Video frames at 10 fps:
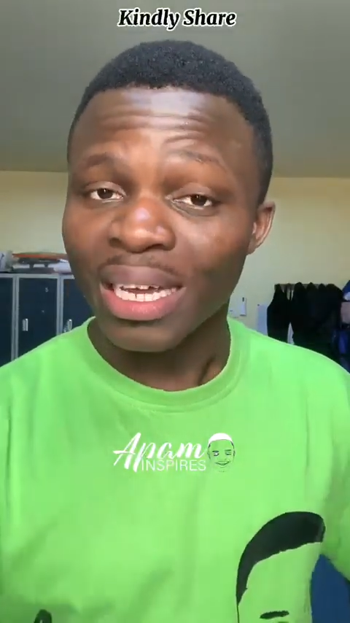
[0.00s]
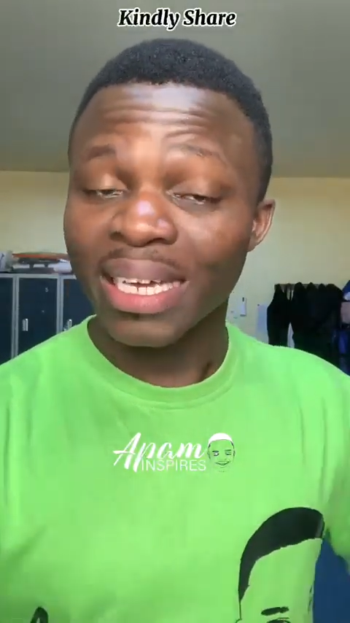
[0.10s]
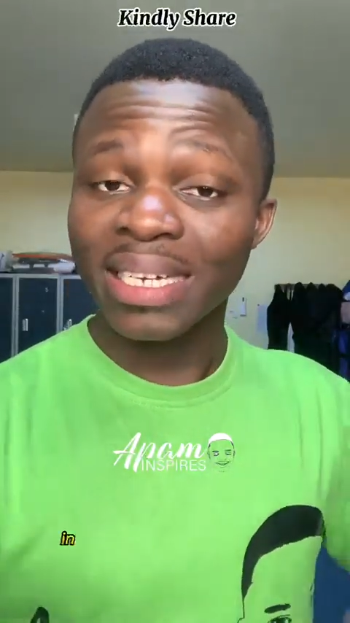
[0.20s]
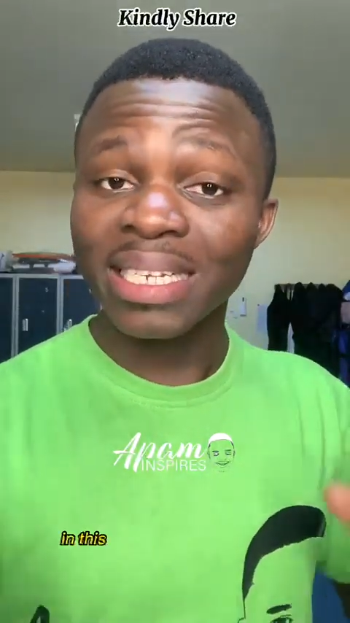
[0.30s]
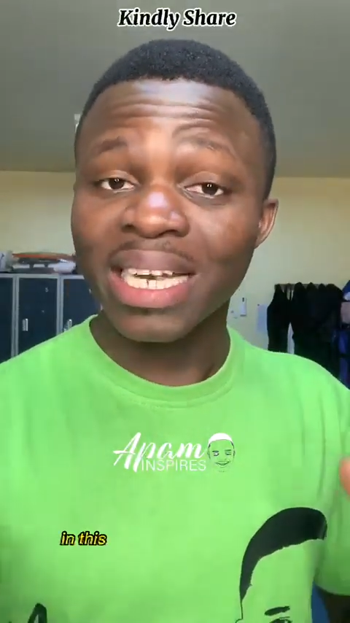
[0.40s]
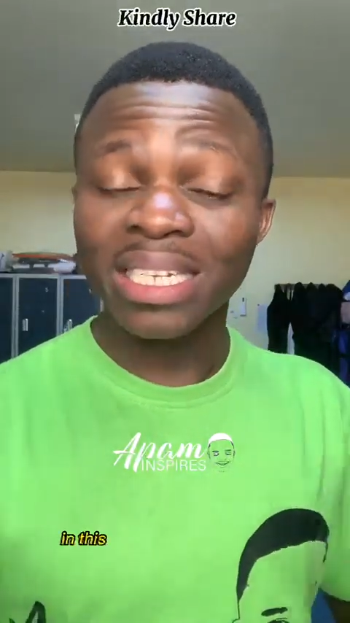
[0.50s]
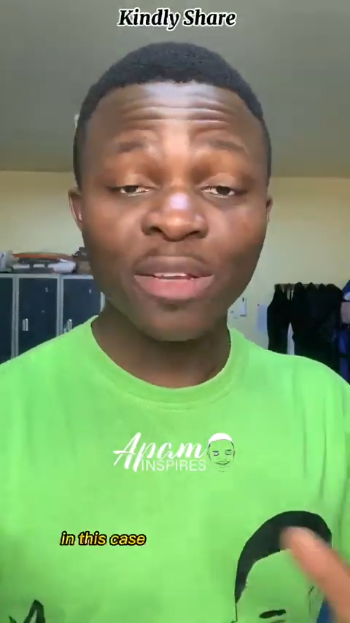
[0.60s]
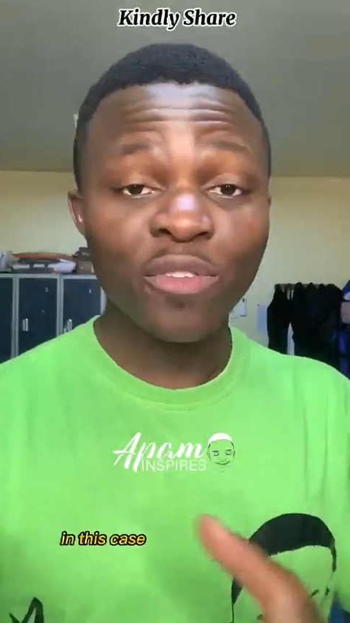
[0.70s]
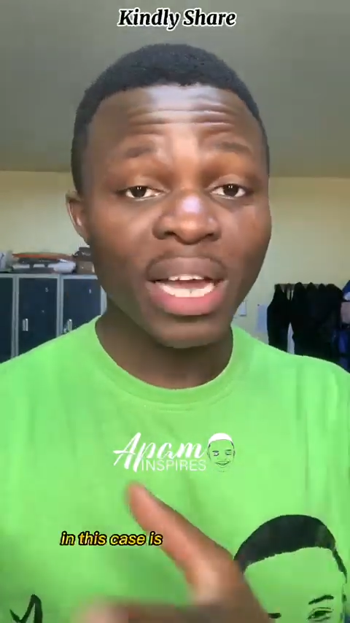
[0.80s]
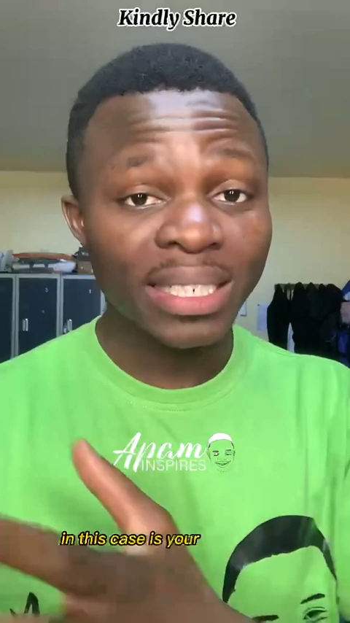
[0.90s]
in this case
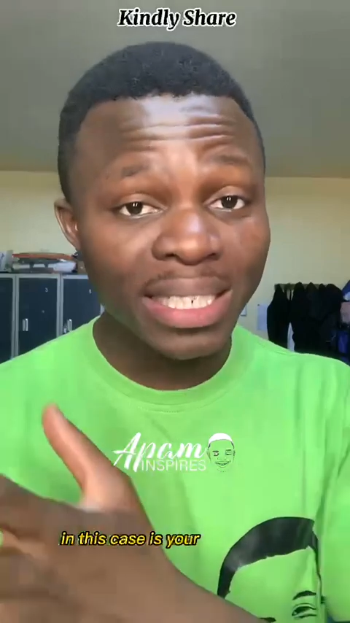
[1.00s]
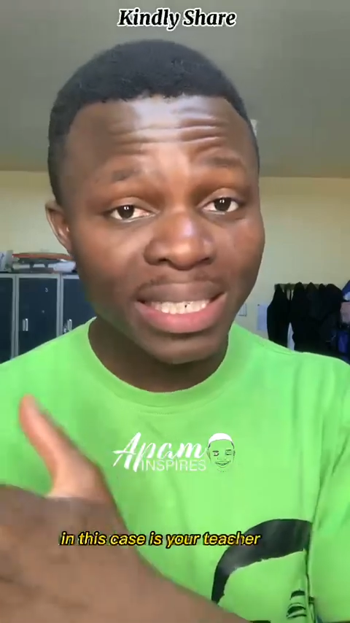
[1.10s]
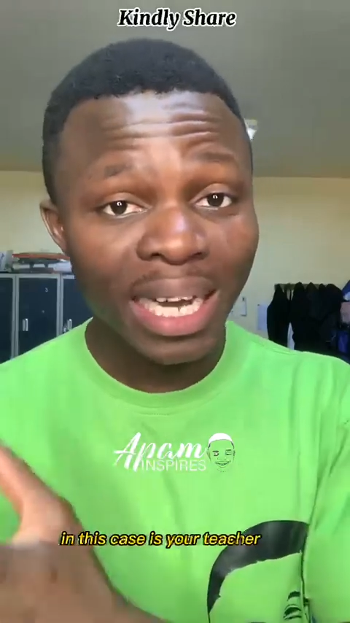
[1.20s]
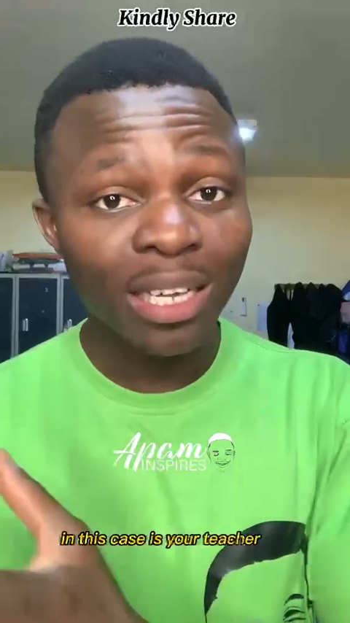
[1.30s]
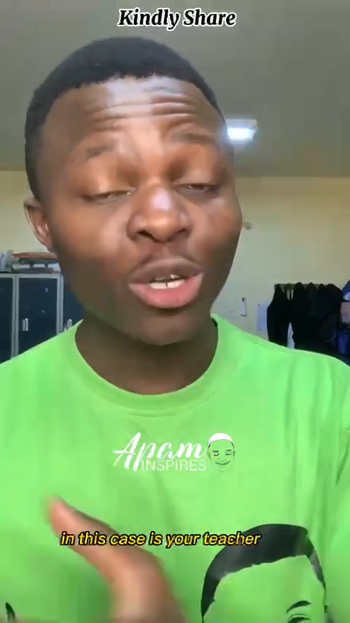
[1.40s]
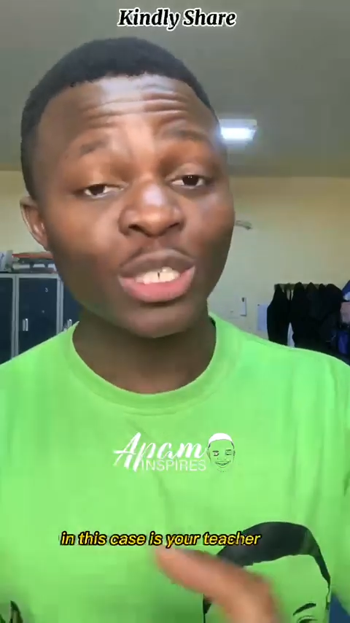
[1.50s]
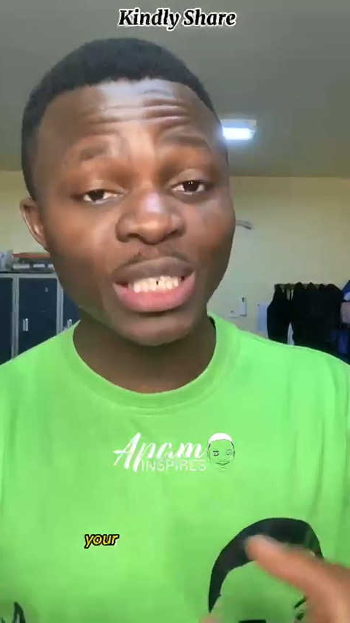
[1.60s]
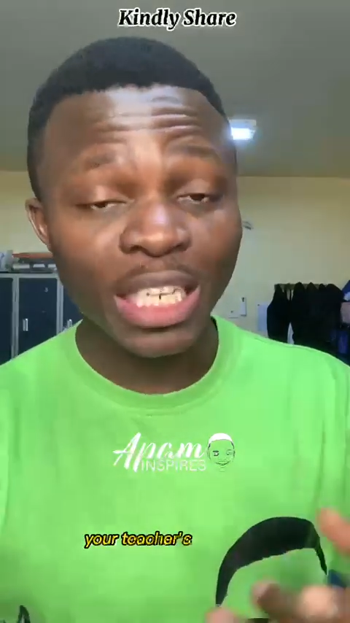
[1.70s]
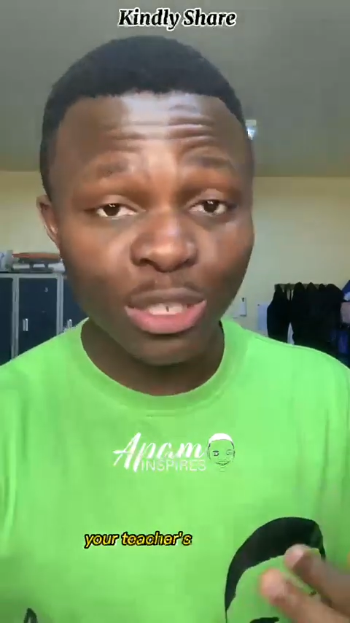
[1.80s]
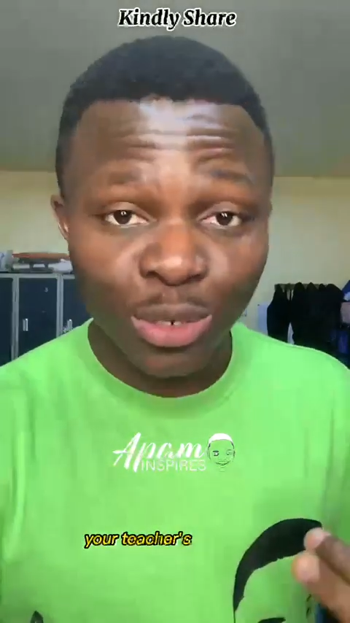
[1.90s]
if you're a teacher, your
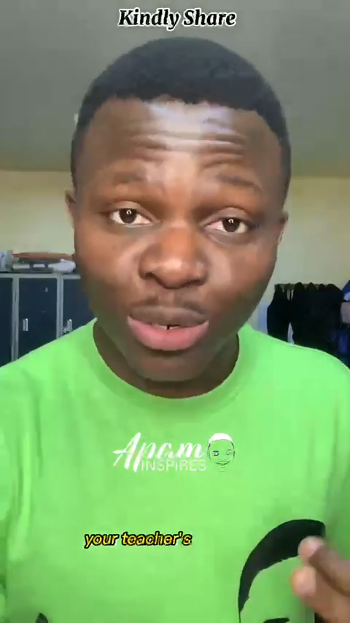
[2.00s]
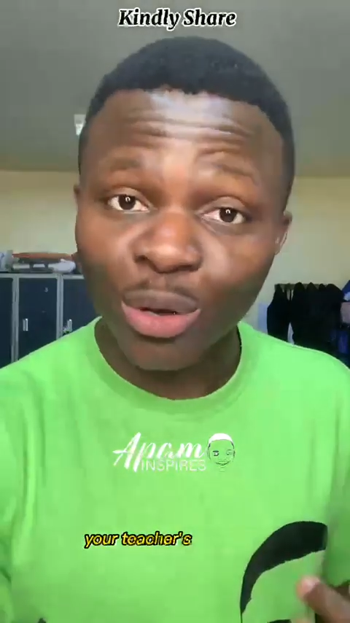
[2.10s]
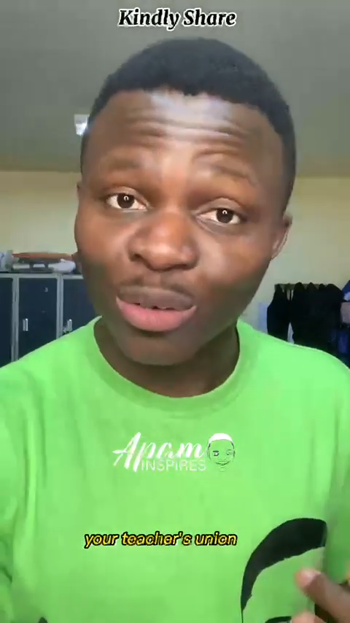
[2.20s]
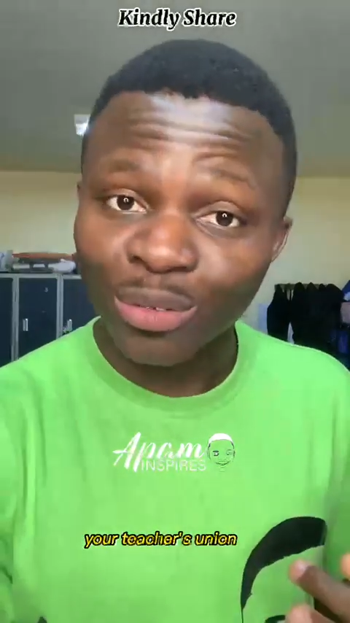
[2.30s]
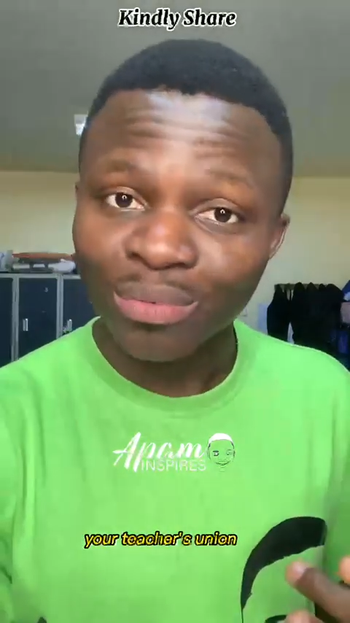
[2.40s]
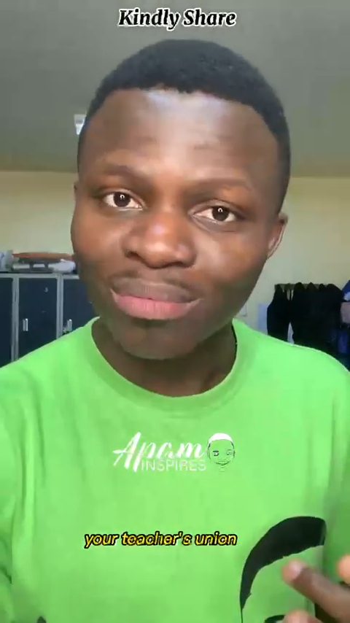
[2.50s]
teachers' union,